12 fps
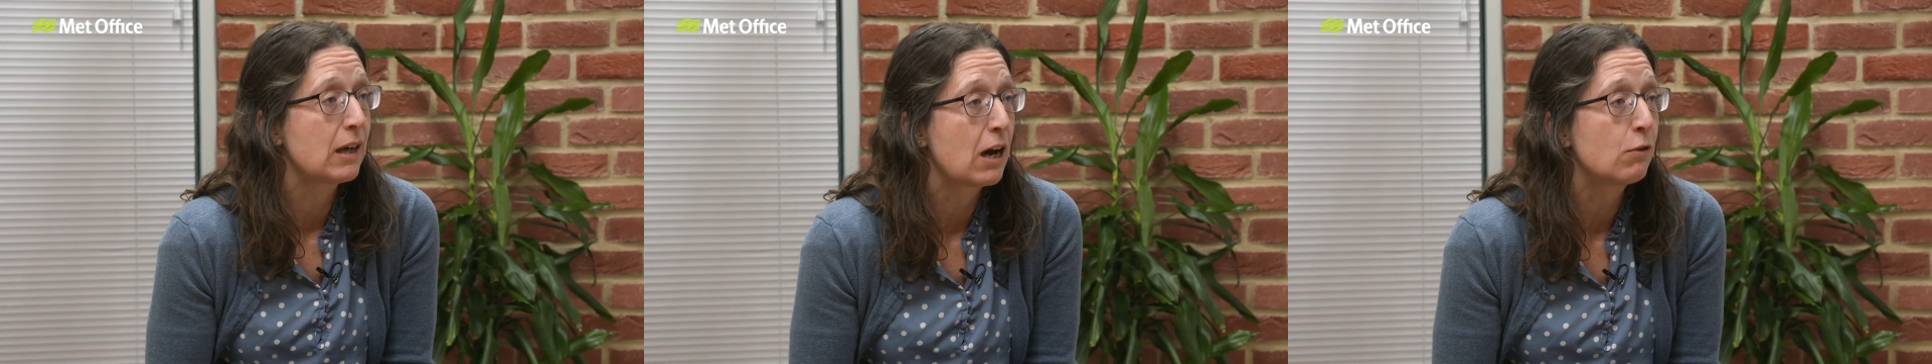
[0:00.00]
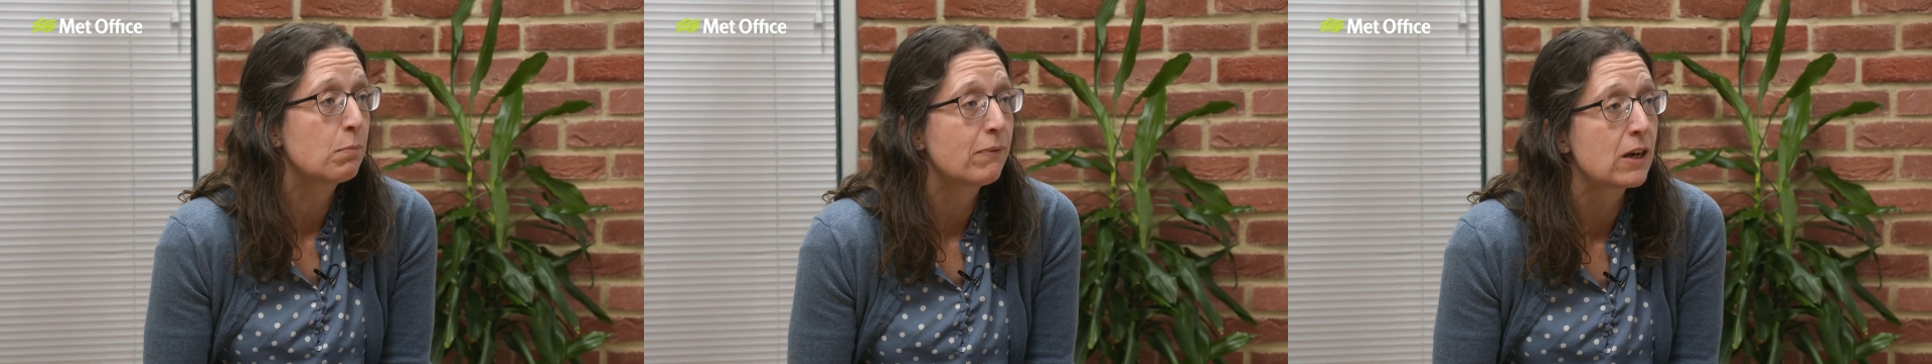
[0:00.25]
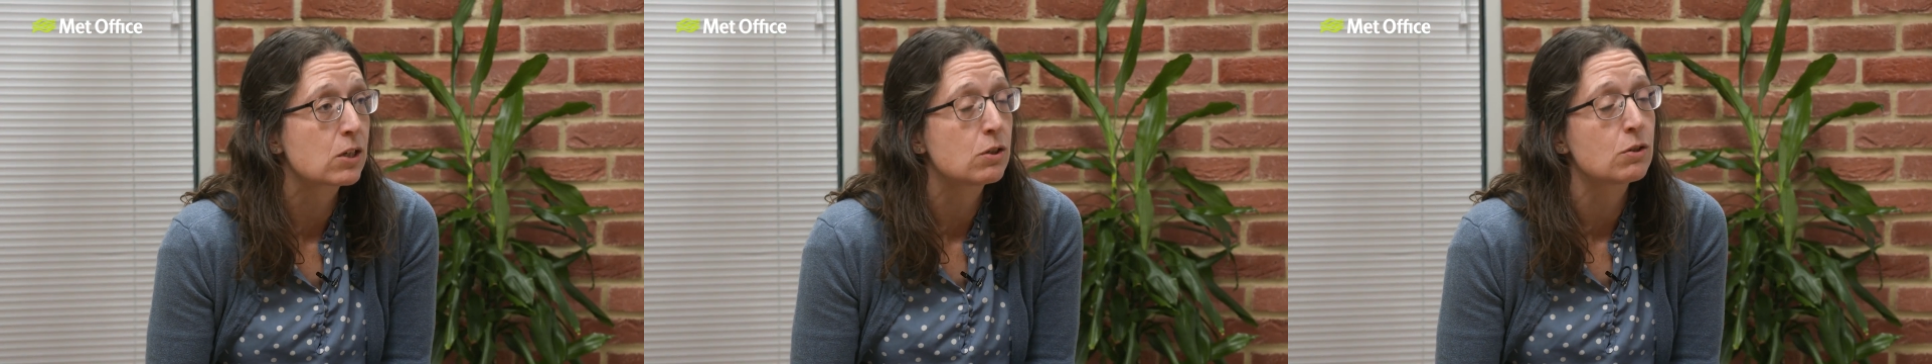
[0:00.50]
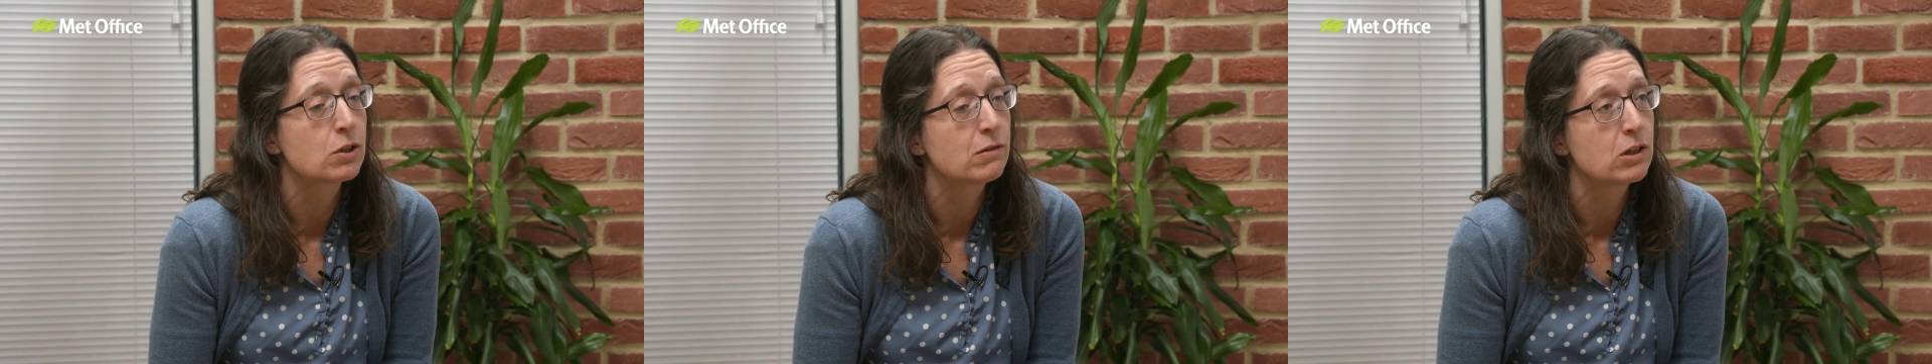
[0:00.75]
health
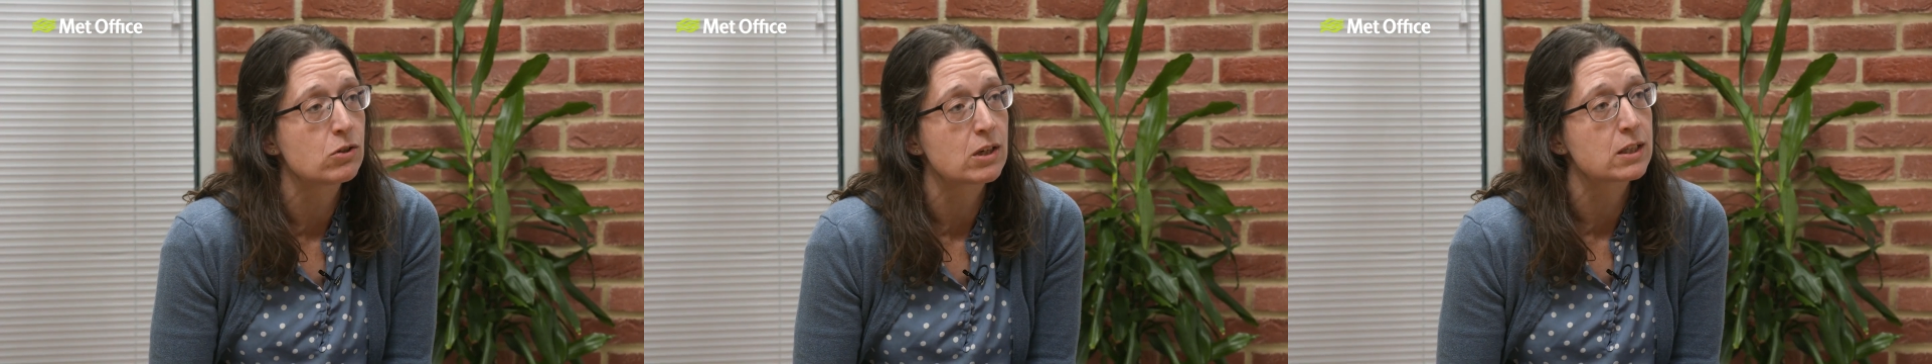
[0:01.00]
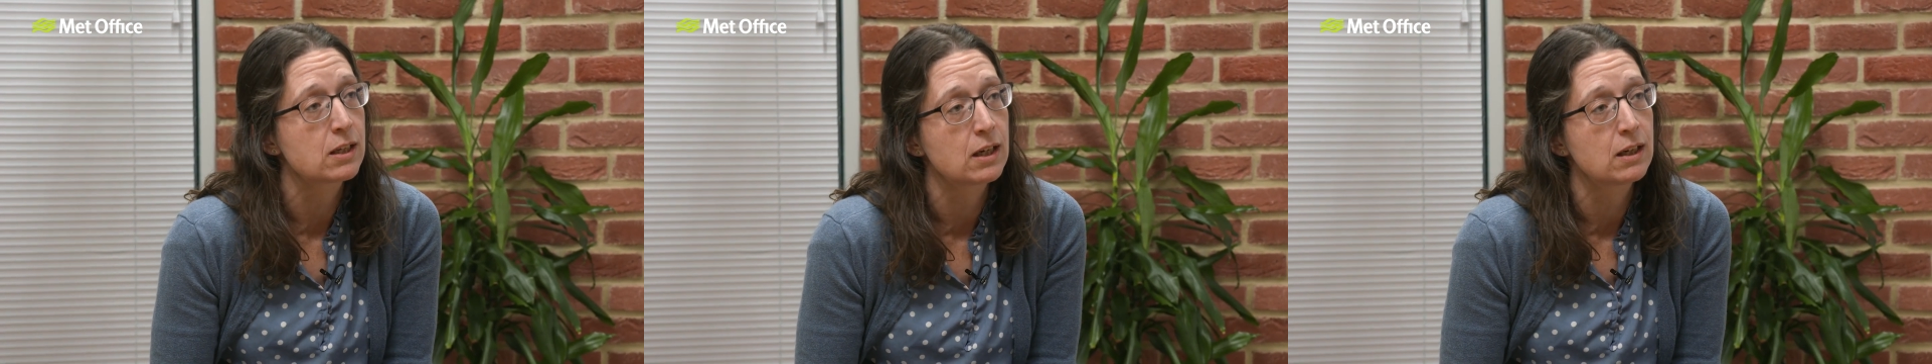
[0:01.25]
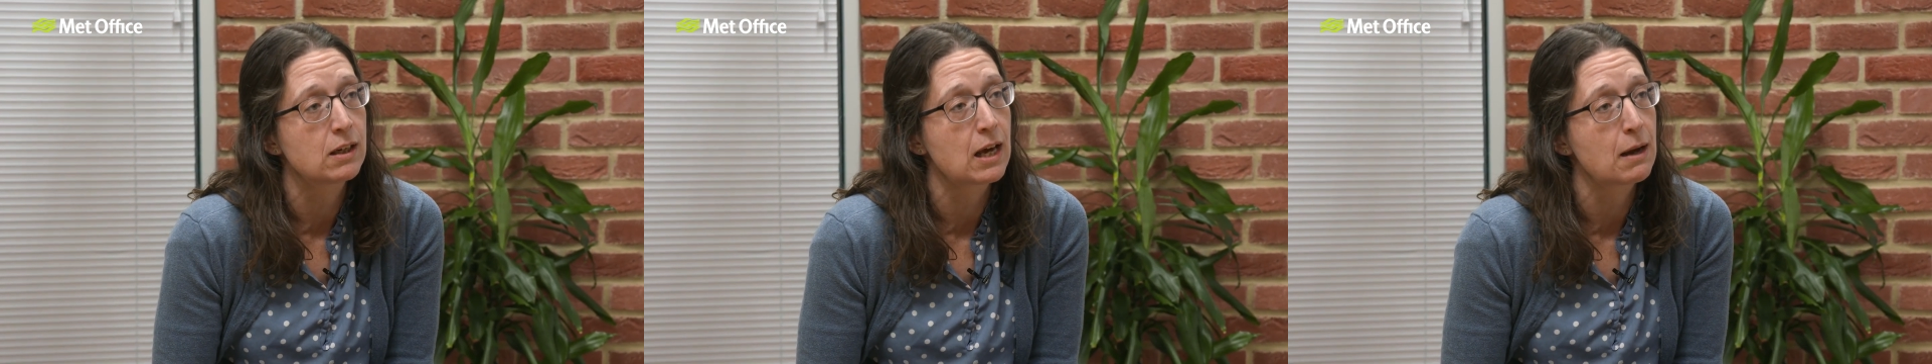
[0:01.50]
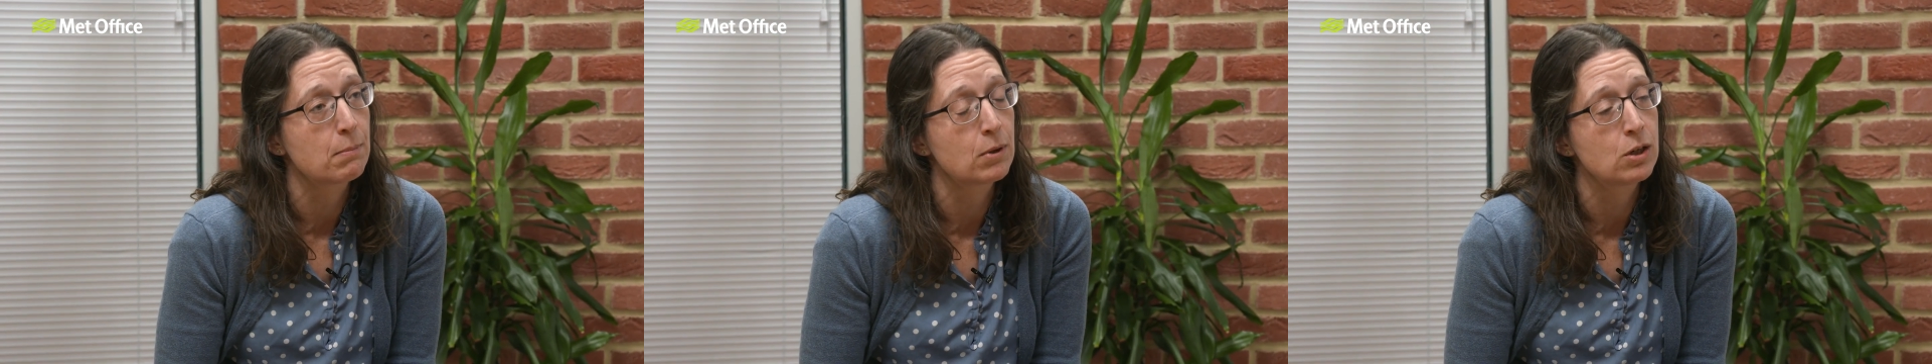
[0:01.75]
professionals who are interested in
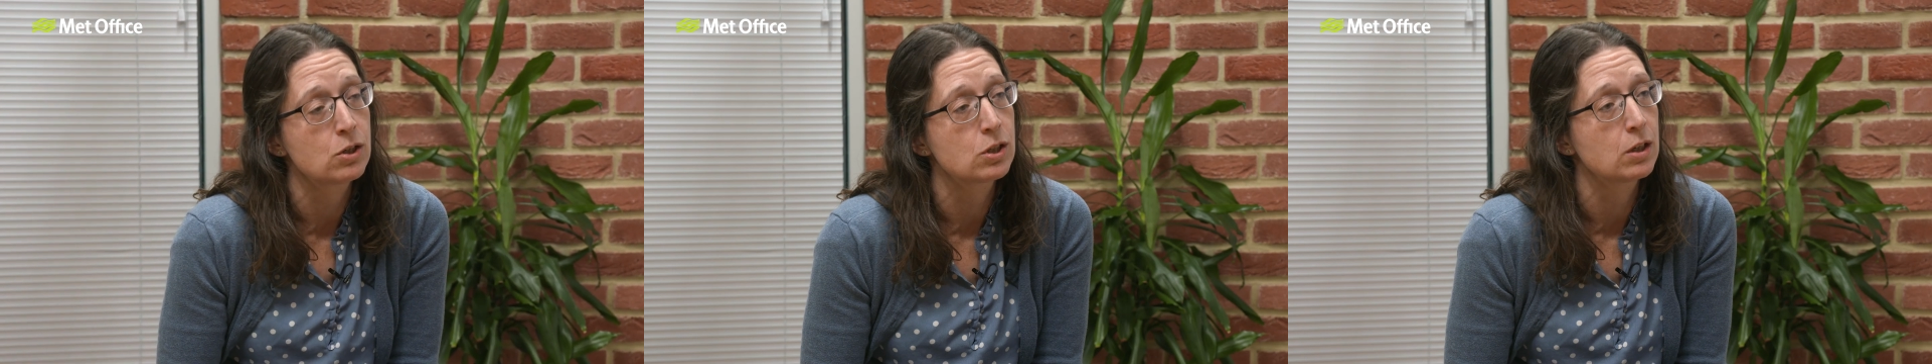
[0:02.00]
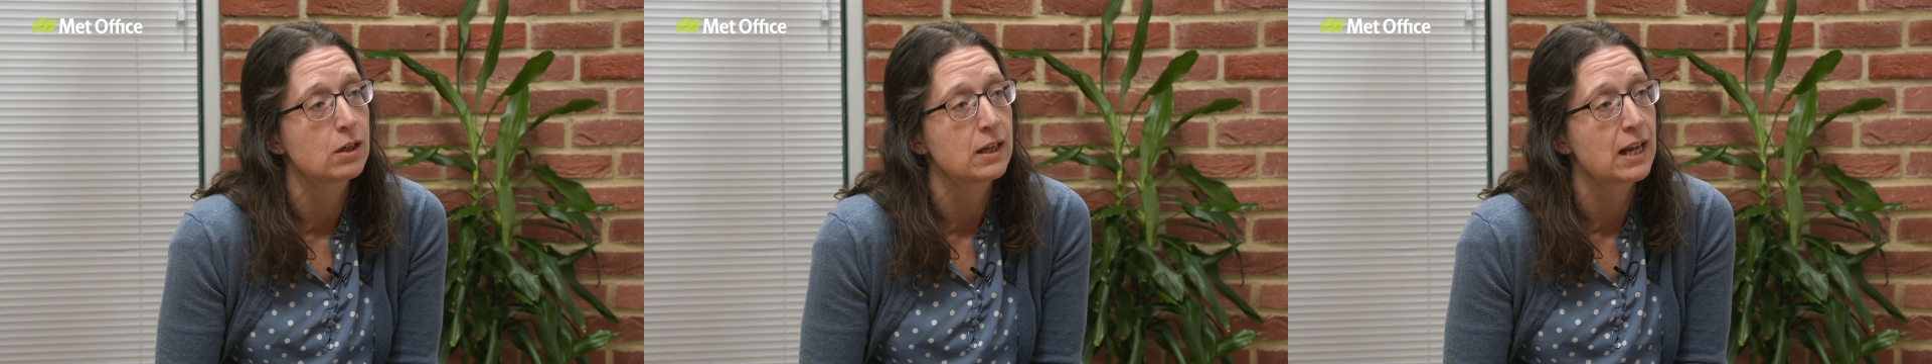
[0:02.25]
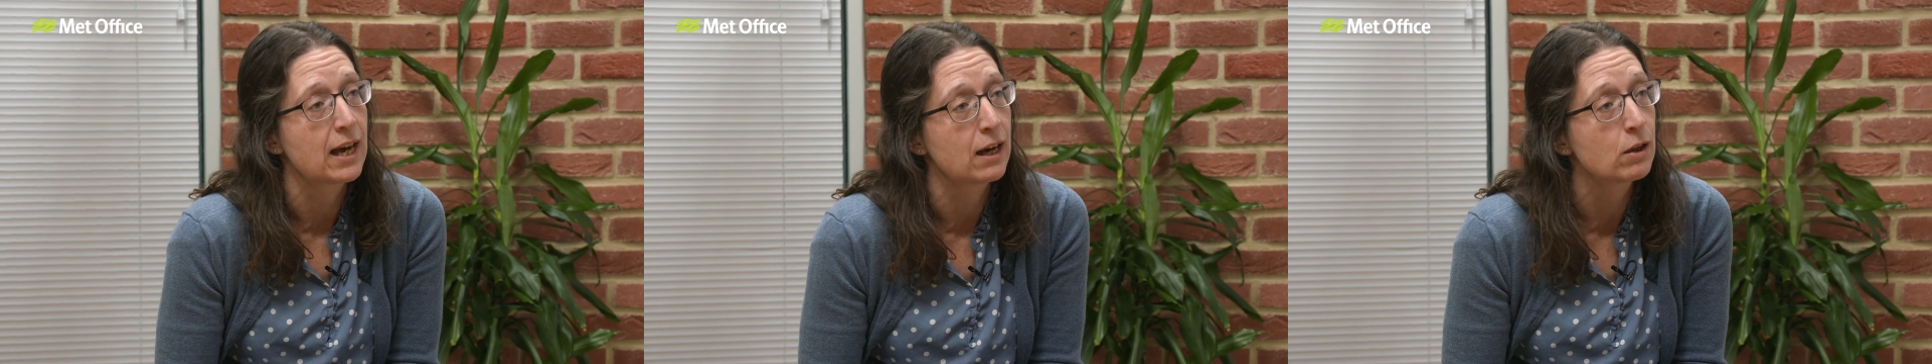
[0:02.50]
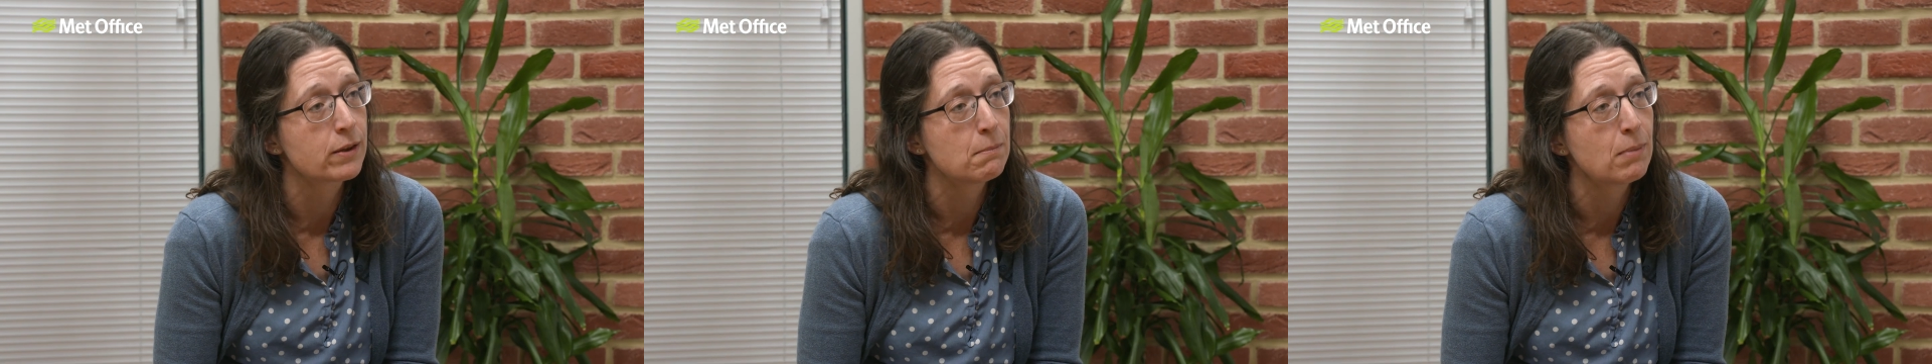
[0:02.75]
air pollution and their
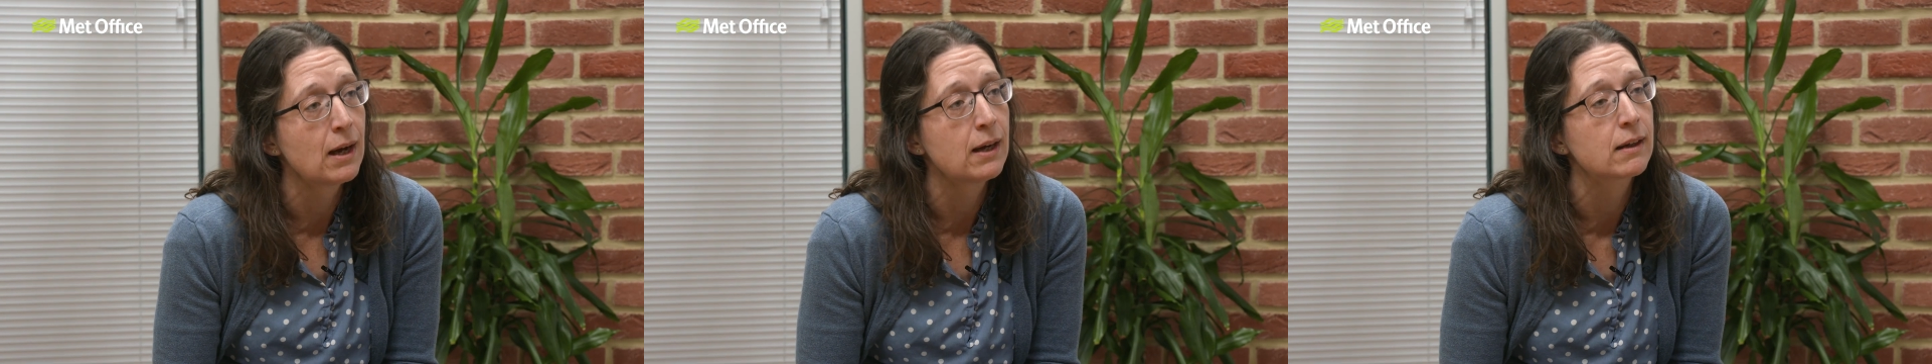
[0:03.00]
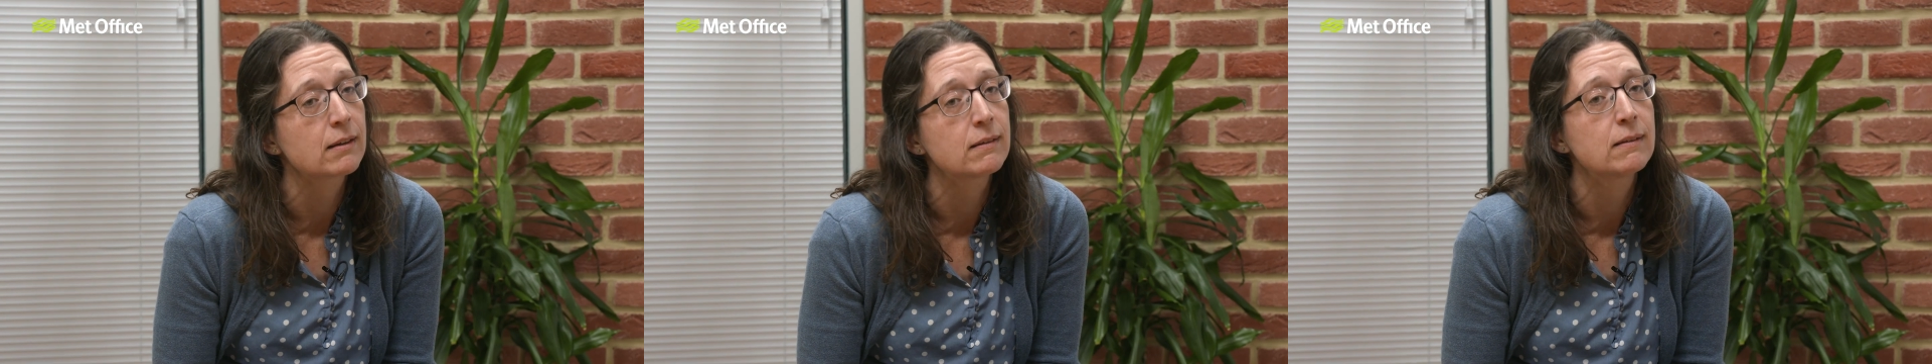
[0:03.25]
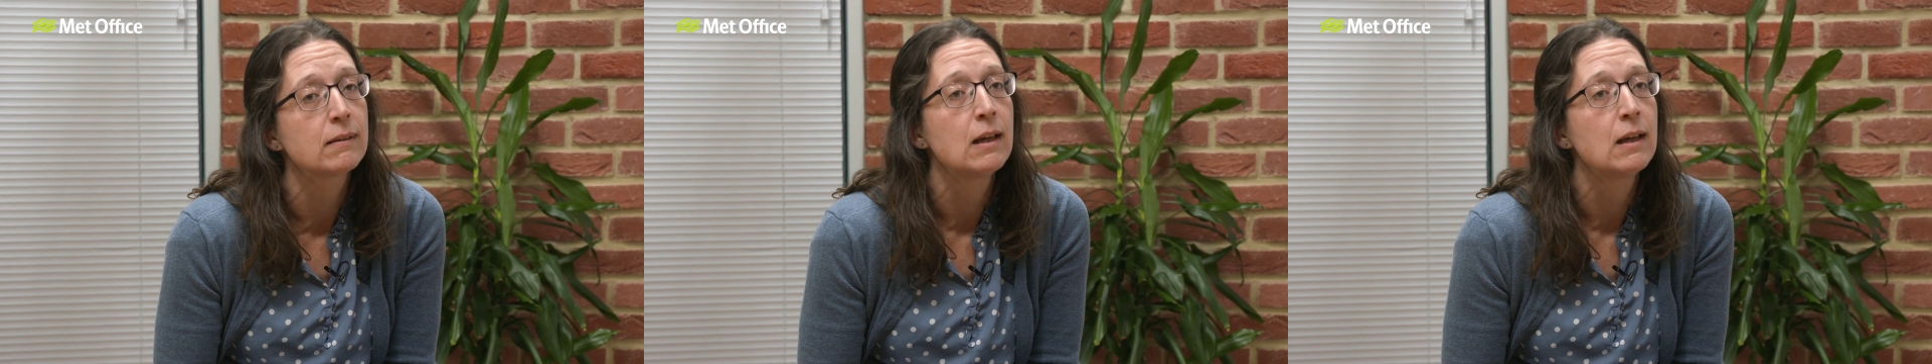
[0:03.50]
health impacts,